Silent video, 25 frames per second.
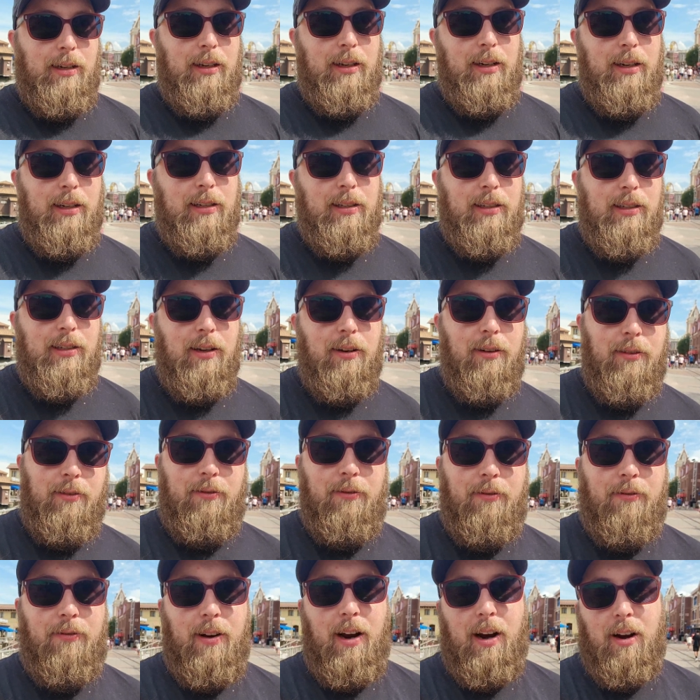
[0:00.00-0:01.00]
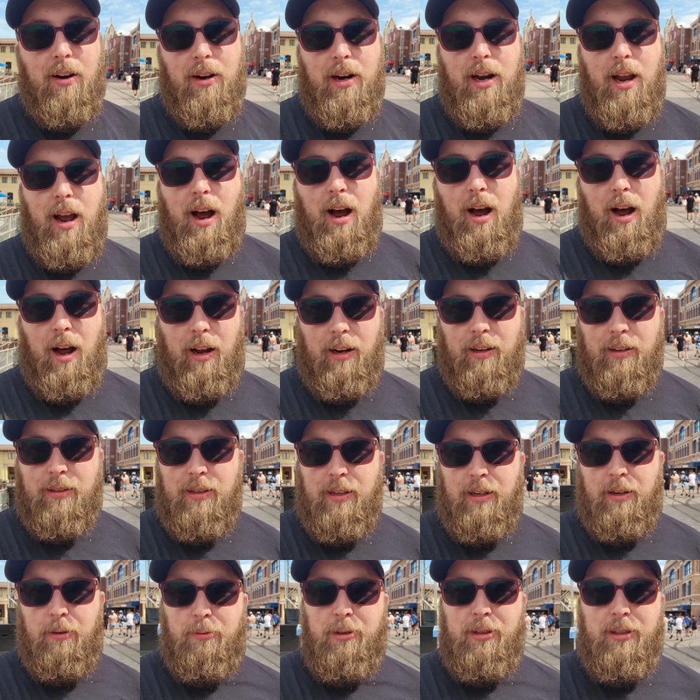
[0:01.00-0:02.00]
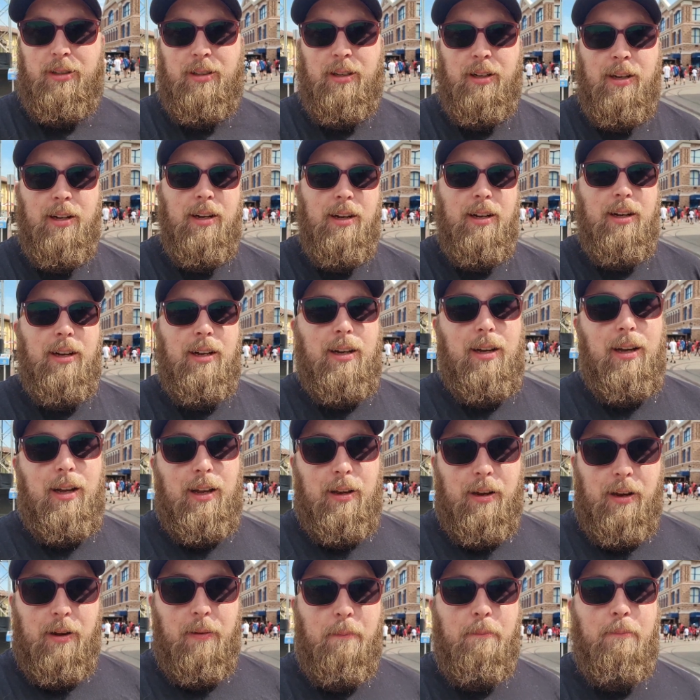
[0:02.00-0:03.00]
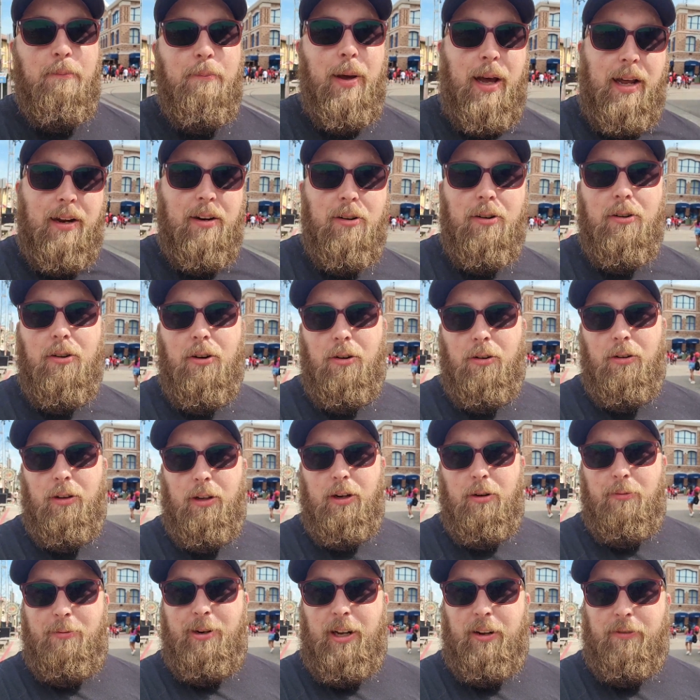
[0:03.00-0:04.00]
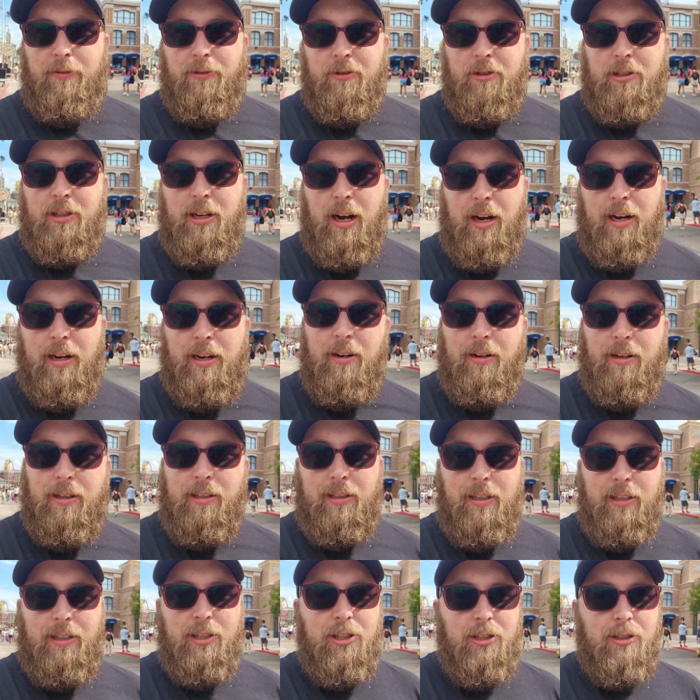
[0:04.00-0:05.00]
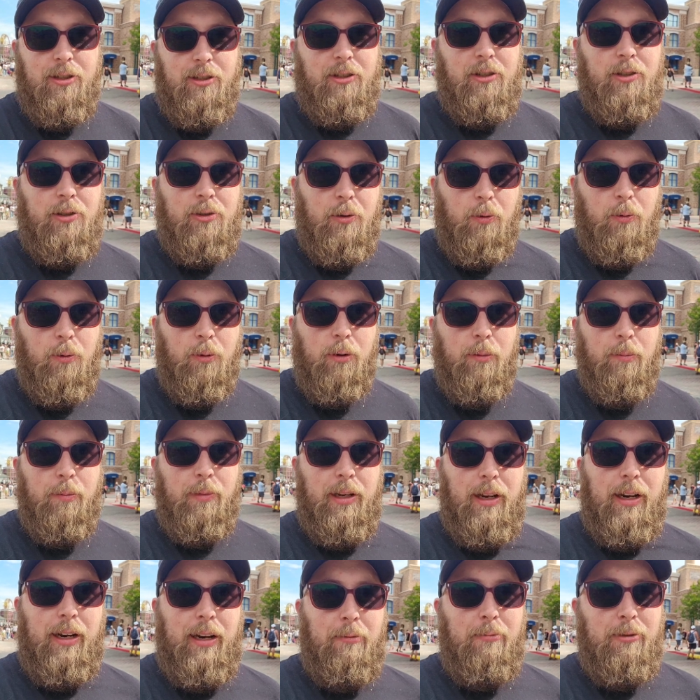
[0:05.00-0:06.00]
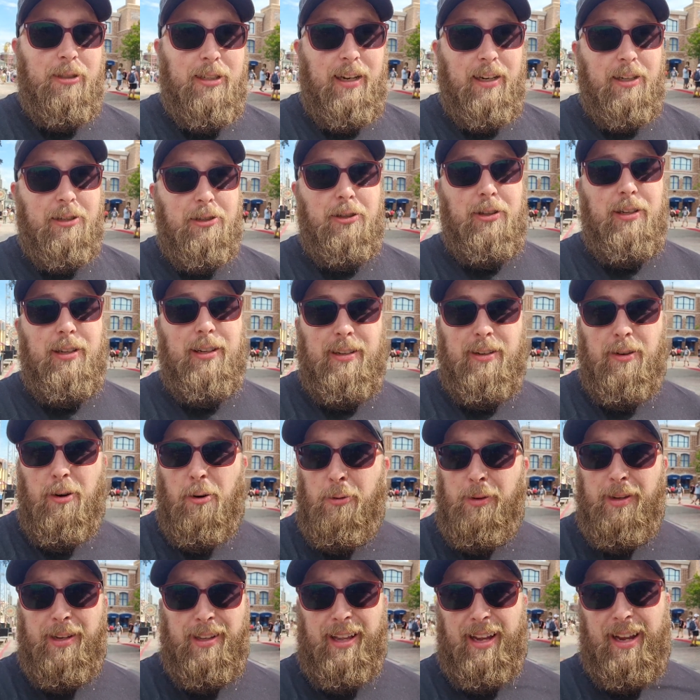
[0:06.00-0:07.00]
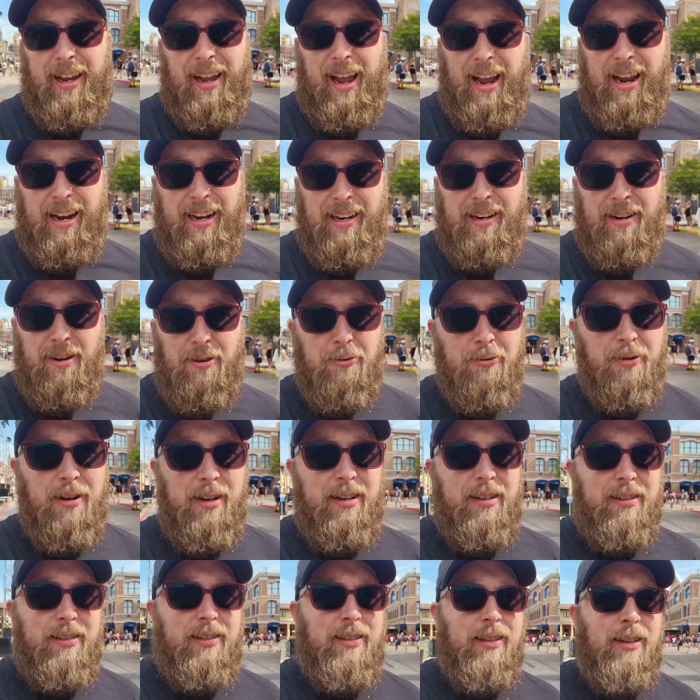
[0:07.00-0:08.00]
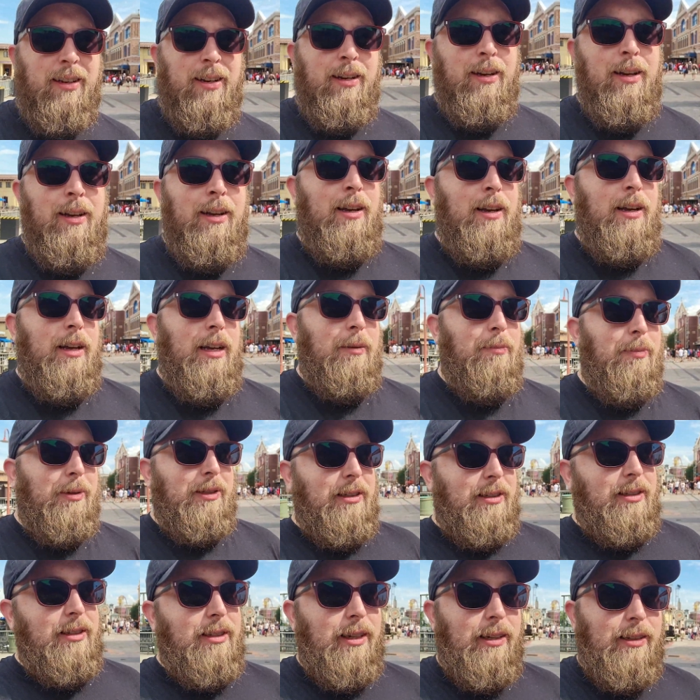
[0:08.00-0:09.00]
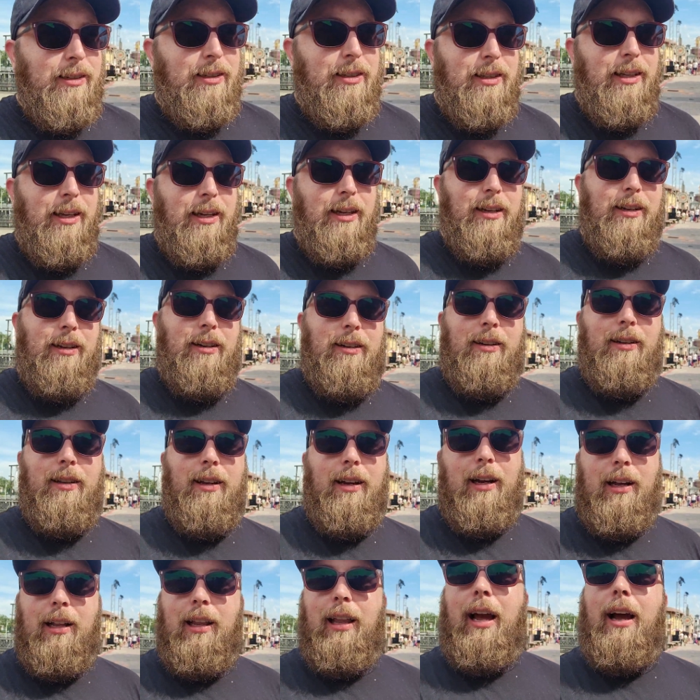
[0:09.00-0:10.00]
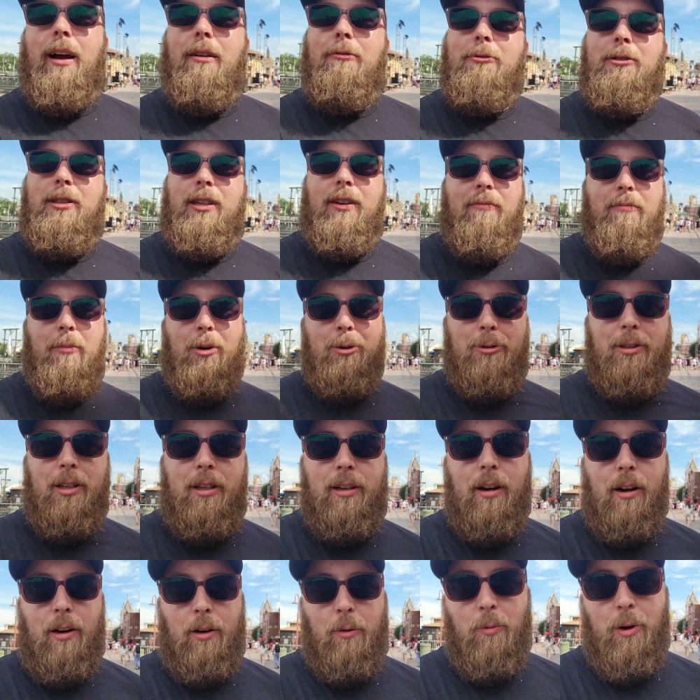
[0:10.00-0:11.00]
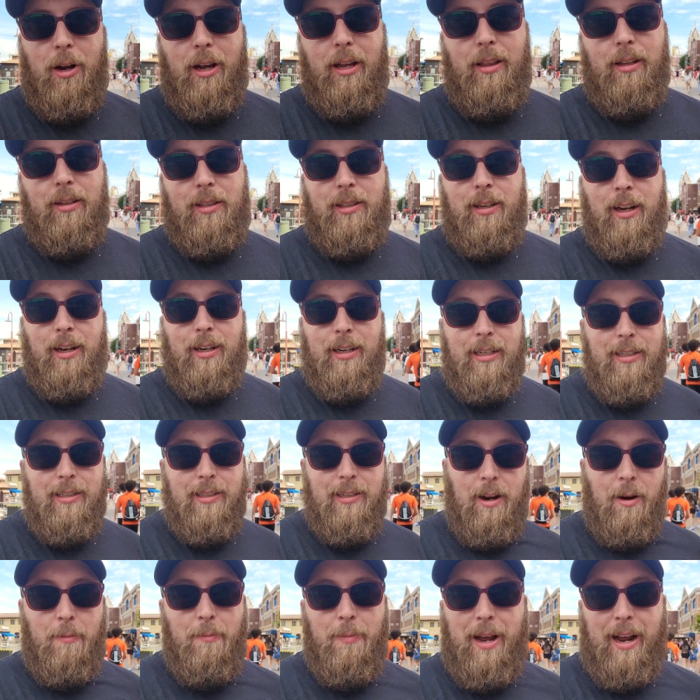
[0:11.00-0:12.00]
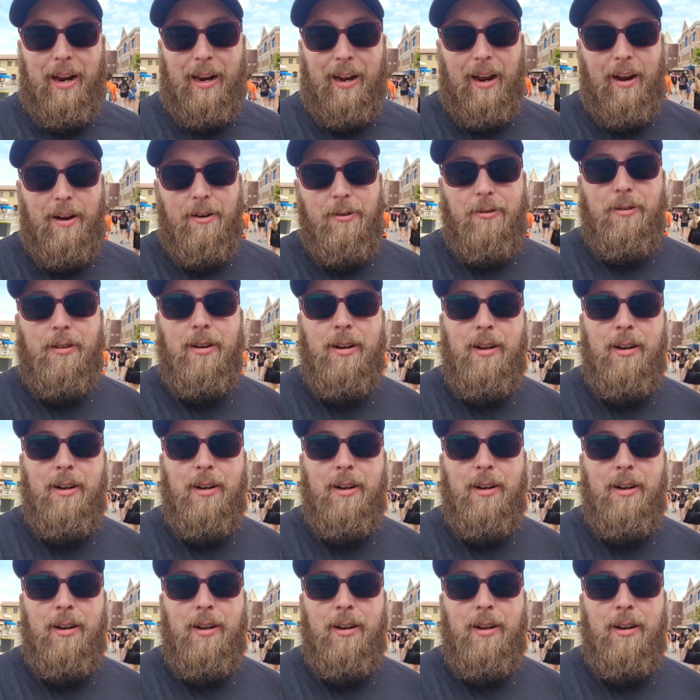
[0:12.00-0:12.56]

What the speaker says: It is very hot. It was better earlier when I first got here because it just stormed, and it was actually only like 80 degrees. But since then, the clouds have mostly gone away. The sun has come back out,